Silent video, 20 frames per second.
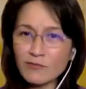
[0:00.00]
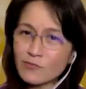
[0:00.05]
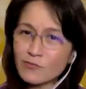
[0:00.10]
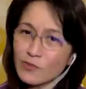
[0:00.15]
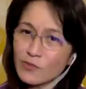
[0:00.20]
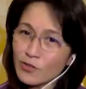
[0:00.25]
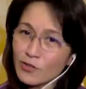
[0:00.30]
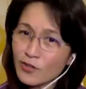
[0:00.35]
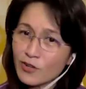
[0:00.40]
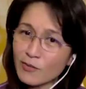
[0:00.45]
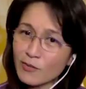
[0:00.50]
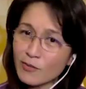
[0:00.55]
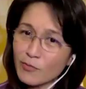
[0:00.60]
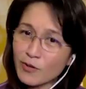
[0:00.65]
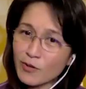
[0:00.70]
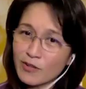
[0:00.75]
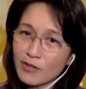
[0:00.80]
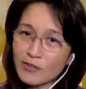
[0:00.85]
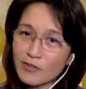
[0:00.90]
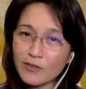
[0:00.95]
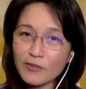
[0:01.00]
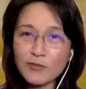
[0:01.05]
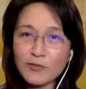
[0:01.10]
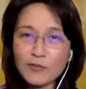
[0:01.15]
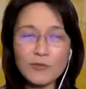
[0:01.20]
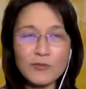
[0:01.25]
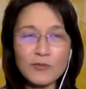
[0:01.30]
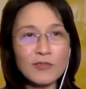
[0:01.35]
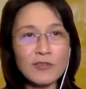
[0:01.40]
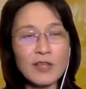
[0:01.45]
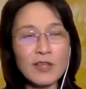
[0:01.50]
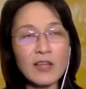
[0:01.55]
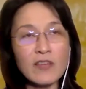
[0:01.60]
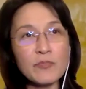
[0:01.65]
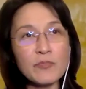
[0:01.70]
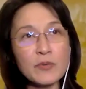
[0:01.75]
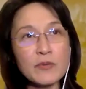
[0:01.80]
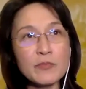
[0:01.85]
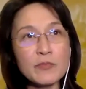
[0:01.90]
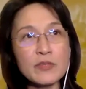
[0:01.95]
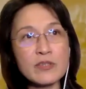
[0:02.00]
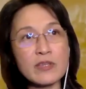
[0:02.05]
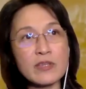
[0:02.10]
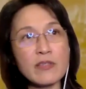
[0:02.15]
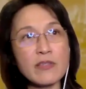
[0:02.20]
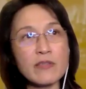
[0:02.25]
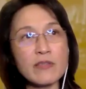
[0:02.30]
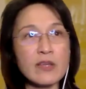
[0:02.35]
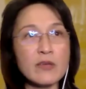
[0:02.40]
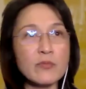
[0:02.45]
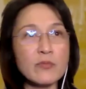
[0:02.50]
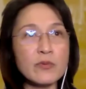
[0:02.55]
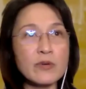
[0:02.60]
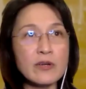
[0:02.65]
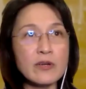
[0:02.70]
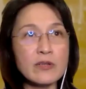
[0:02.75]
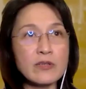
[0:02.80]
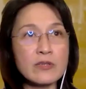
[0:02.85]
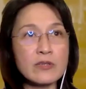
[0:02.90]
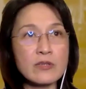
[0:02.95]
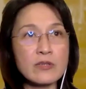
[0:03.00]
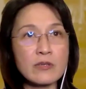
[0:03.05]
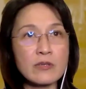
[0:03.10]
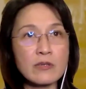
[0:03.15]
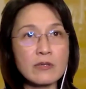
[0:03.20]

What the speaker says: Nakabahan ako. Life purpose in 3 words.